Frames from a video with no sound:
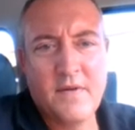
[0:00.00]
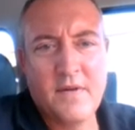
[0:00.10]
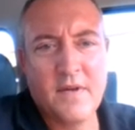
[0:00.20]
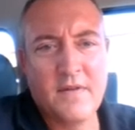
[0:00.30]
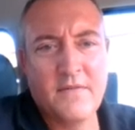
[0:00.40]
You
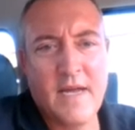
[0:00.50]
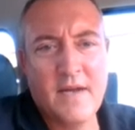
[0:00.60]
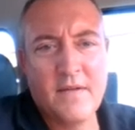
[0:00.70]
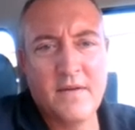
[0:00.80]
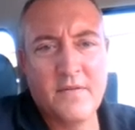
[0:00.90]
can just
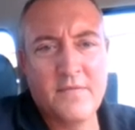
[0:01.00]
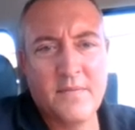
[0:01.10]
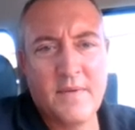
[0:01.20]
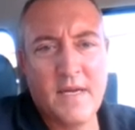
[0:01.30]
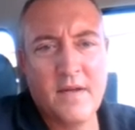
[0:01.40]
download it
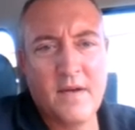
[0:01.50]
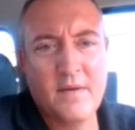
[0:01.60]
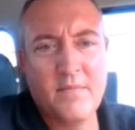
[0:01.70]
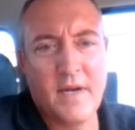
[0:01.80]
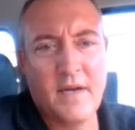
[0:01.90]
from
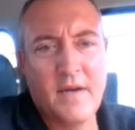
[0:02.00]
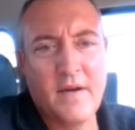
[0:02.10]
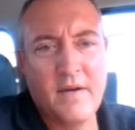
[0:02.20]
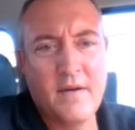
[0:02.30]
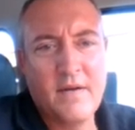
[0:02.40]
GitHub right
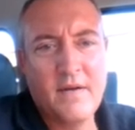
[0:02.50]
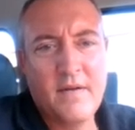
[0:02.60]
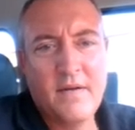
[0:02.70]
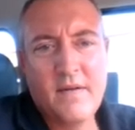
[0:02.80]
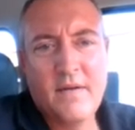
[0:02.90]
here.
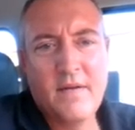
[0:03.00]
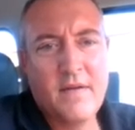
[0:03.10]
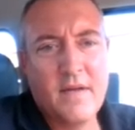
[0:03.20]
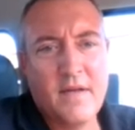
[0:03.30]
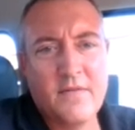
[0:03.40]

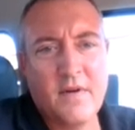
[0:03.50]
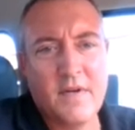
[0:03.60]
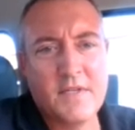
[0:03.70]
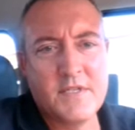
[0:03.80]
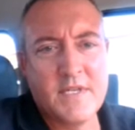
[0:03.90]
It's
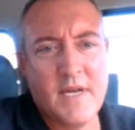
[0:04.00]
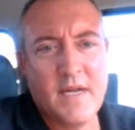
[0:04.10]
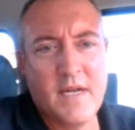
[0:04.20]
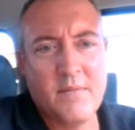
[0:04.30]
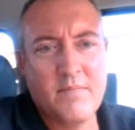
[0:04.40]
already set
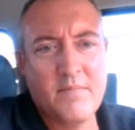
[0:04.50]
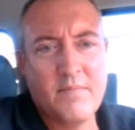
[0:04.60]
up.